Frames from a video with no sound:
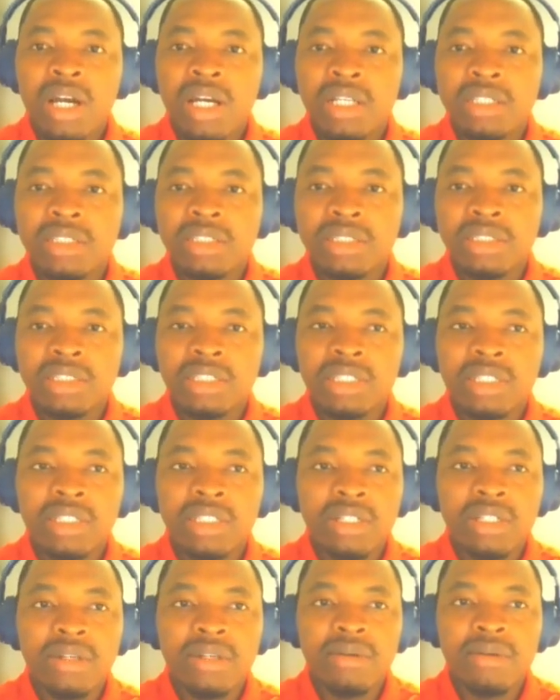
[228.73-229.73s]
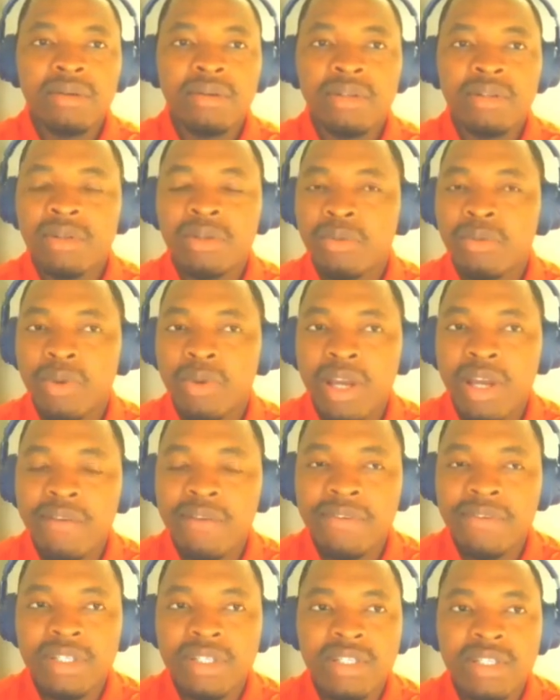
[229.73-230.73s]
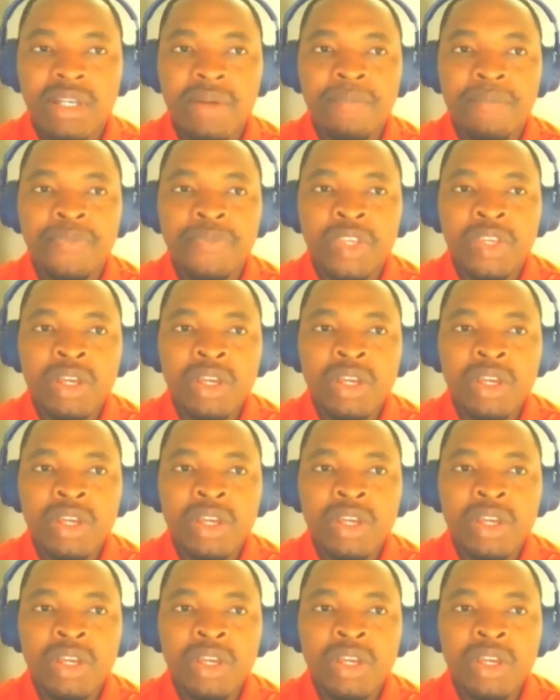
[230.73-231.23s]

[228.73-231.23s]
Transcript: and we have it here.